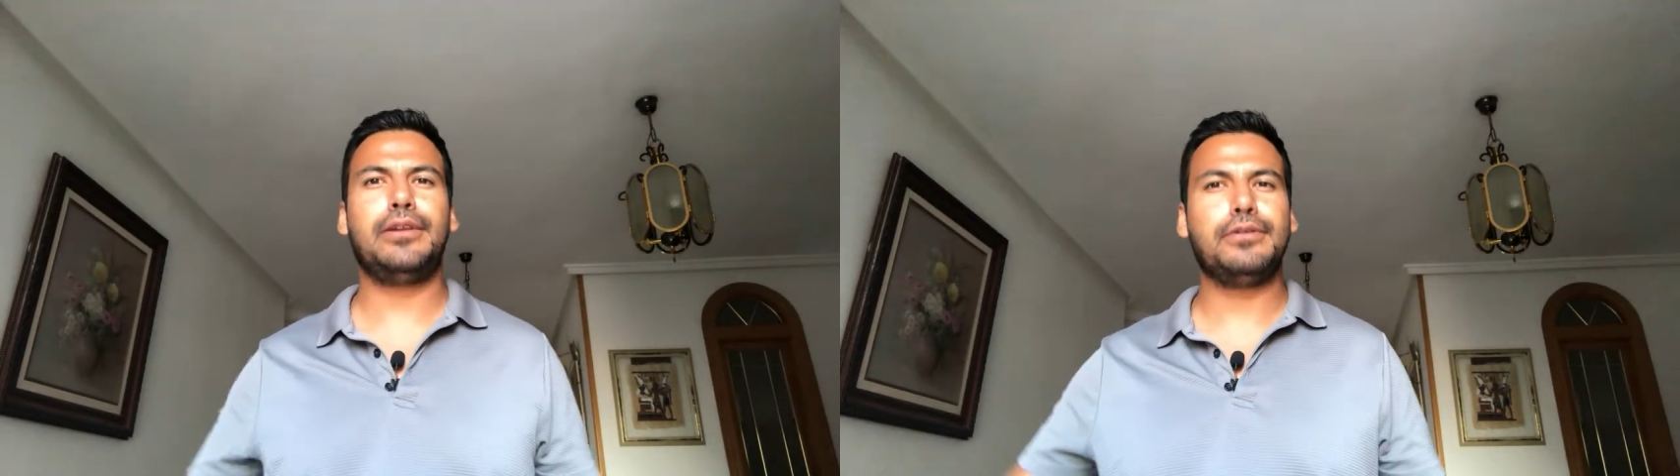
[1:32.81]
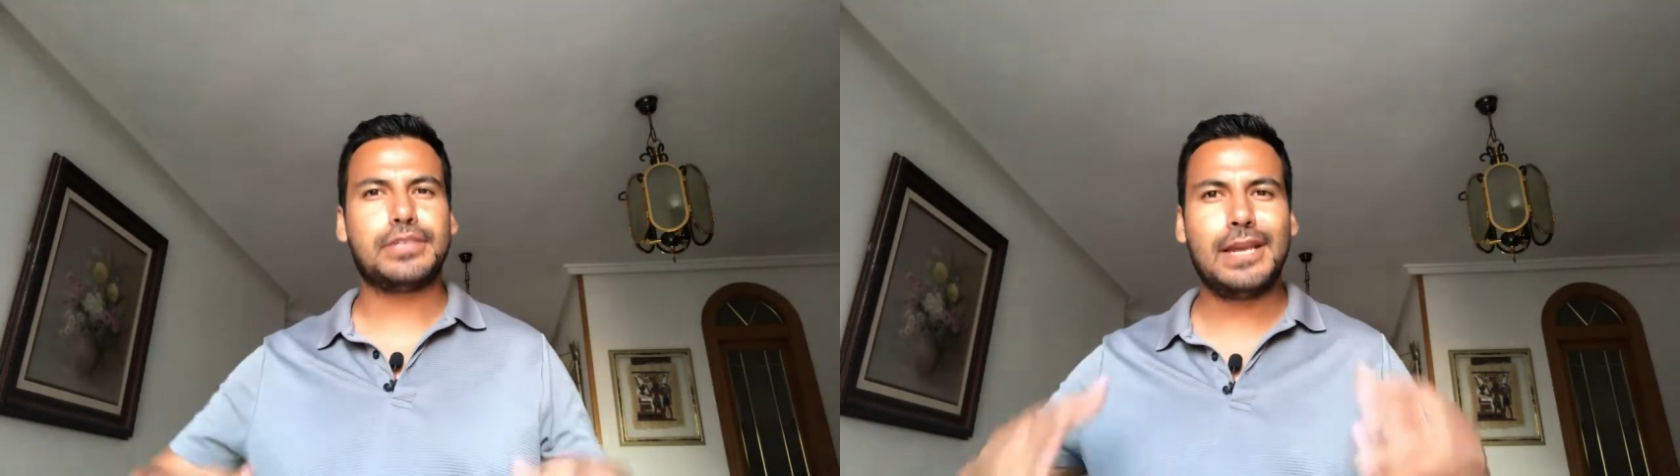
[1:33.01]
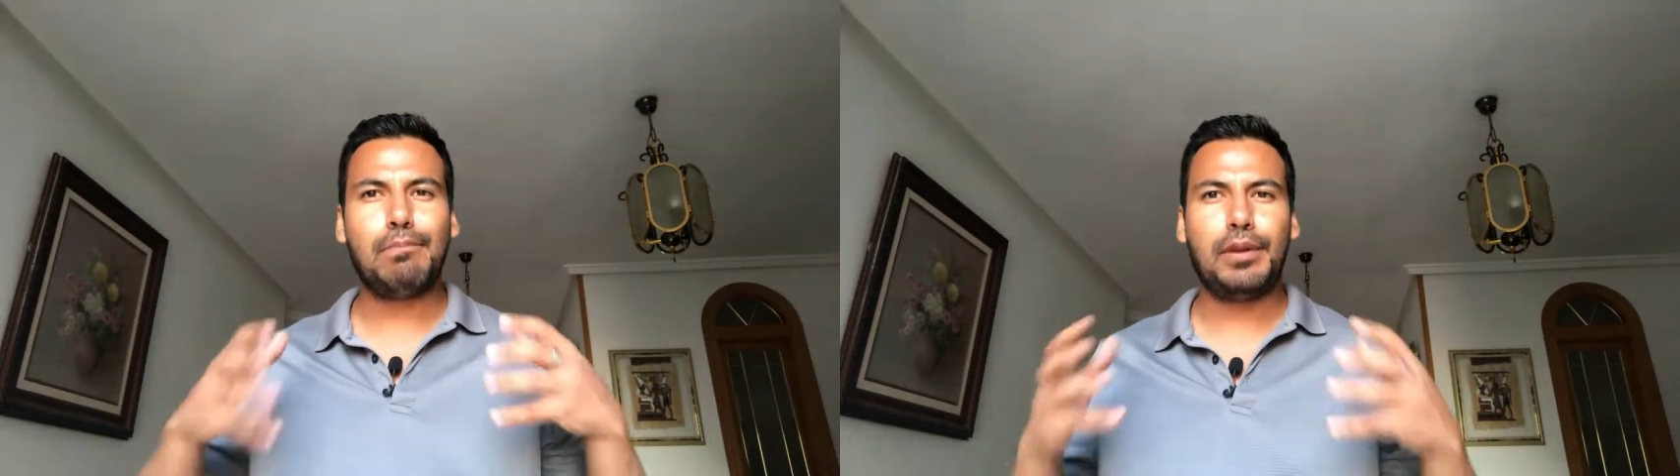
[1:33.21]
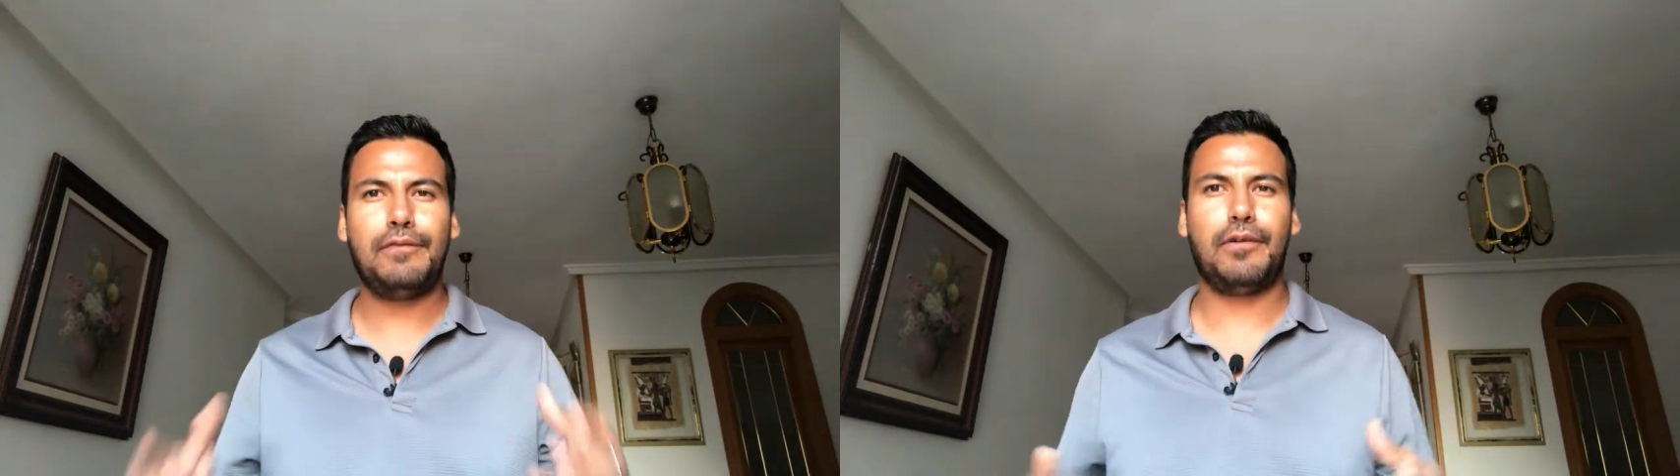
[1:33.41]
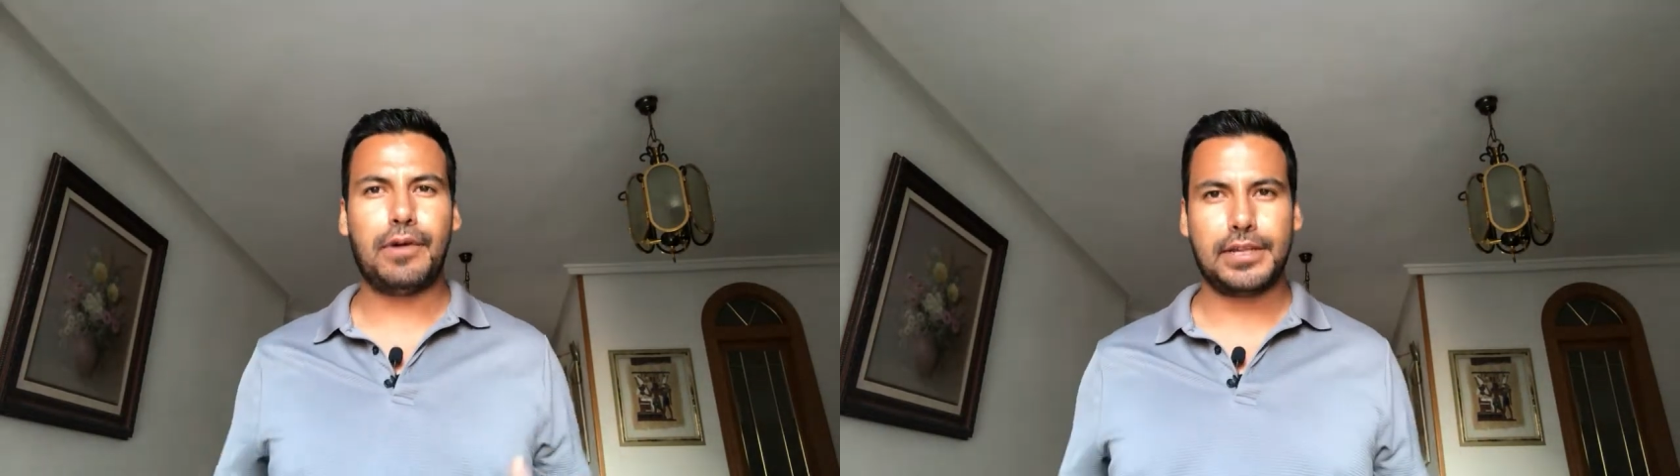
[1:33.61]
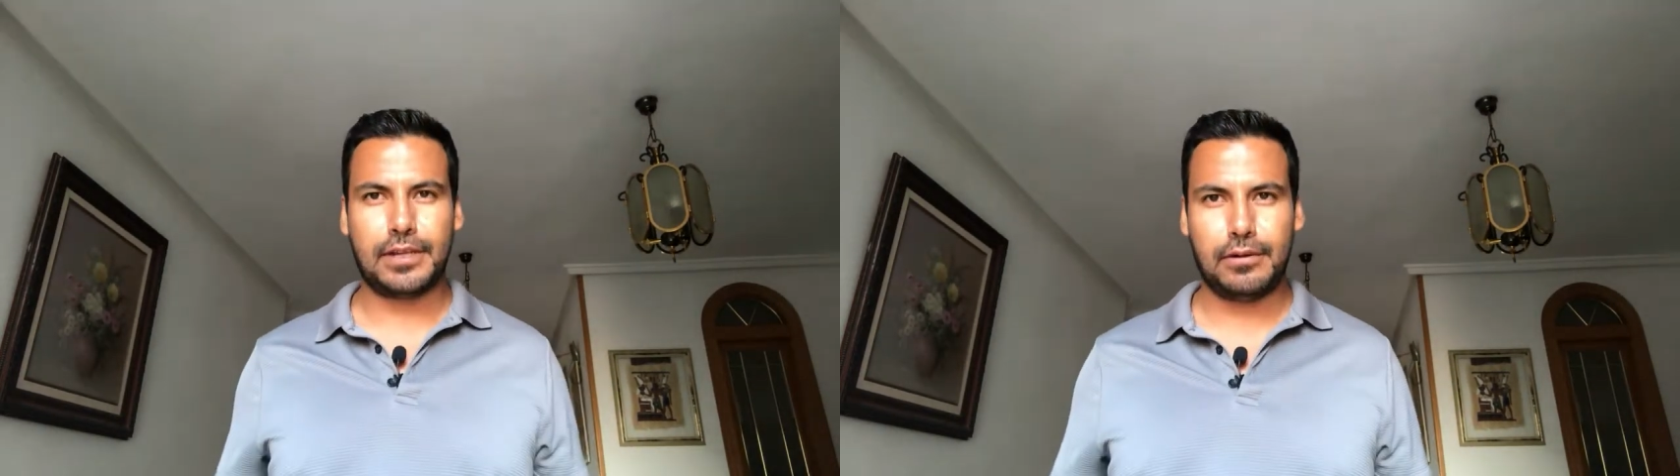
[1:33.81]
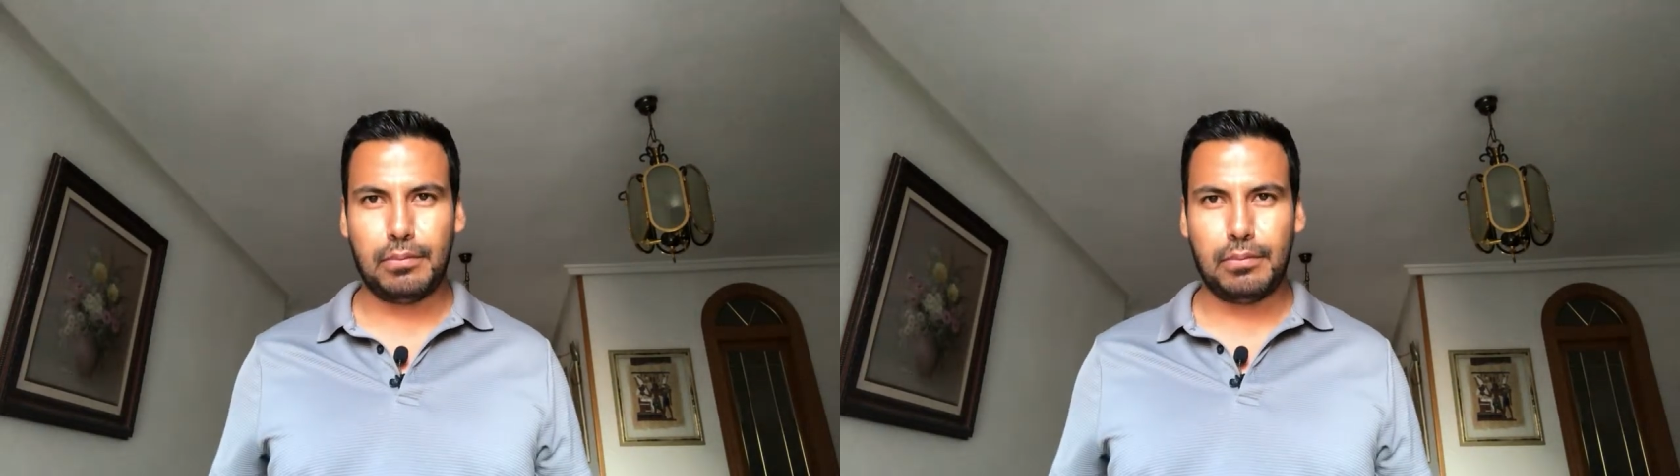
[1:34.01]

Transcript: You simply focus on your